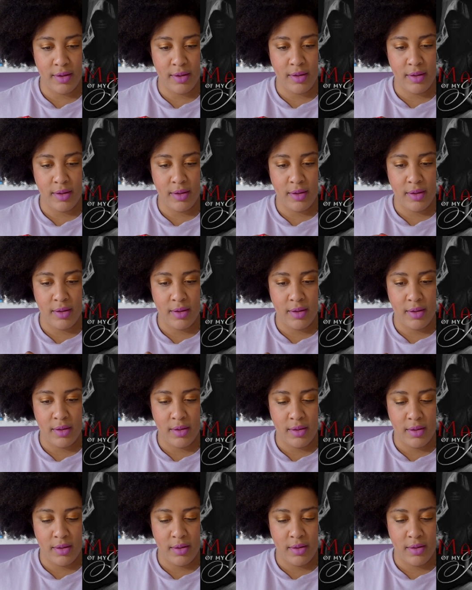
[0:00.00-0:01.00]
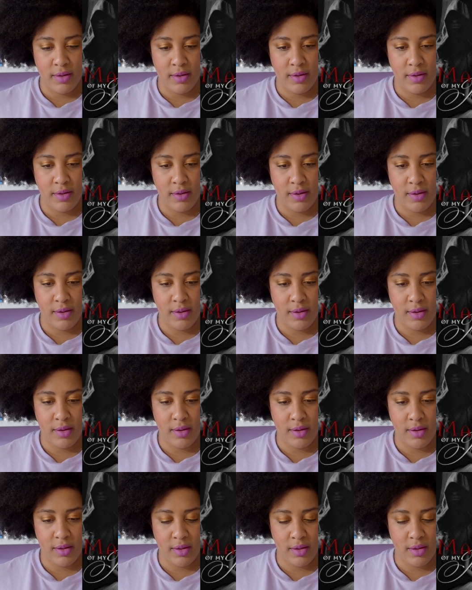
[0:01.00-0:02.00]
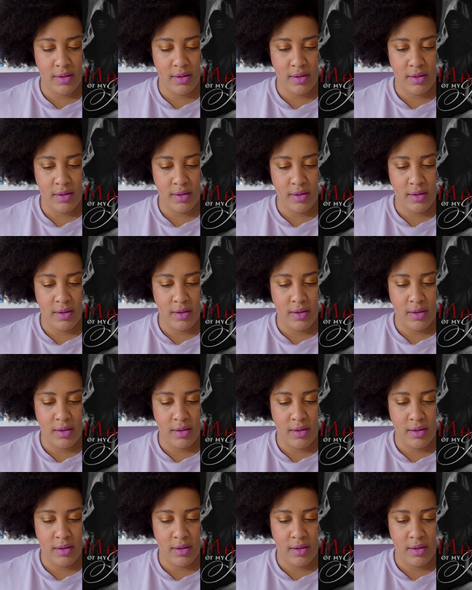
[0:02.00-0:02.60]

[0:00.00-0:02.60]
(no one is talking)